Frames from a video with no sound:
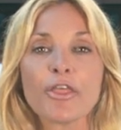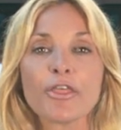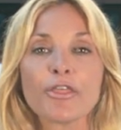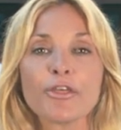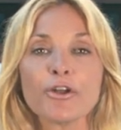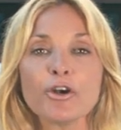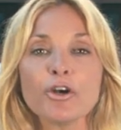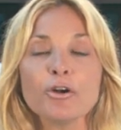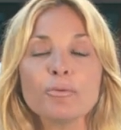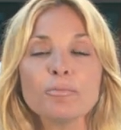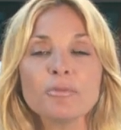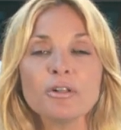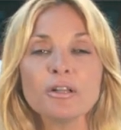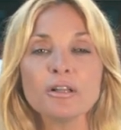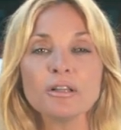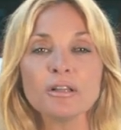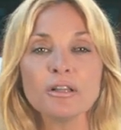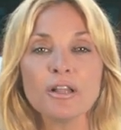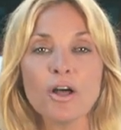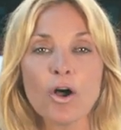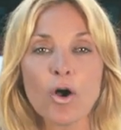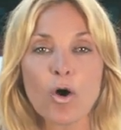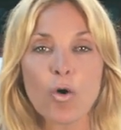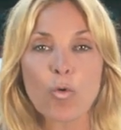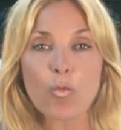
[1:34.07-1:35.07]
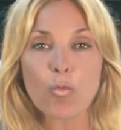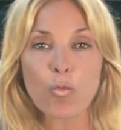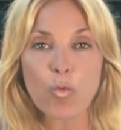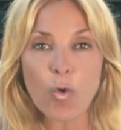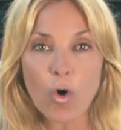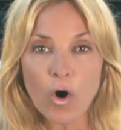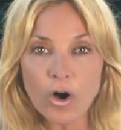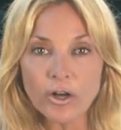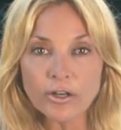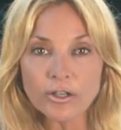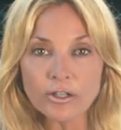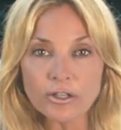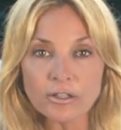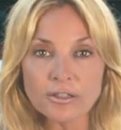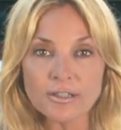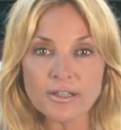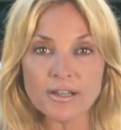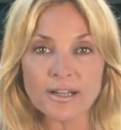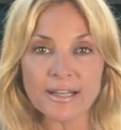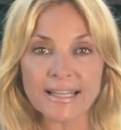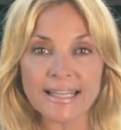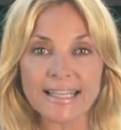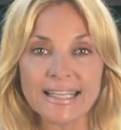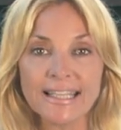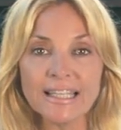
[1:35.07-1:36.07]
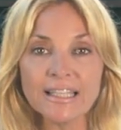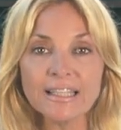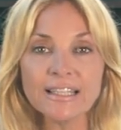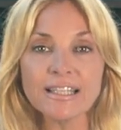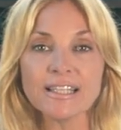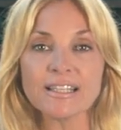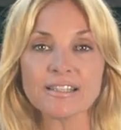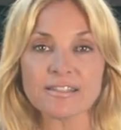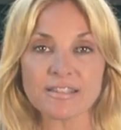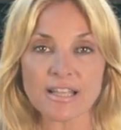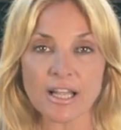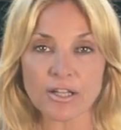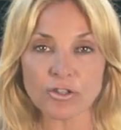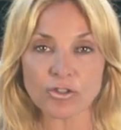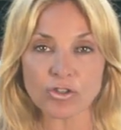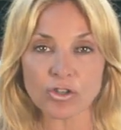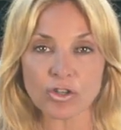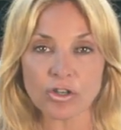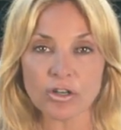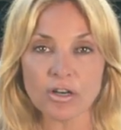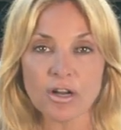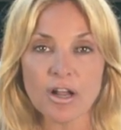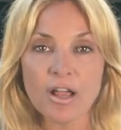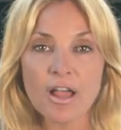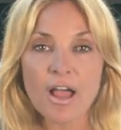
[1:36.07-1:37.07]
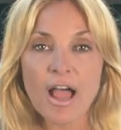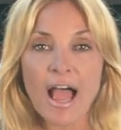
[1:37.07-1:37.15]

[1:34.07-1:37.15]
thermal water healing center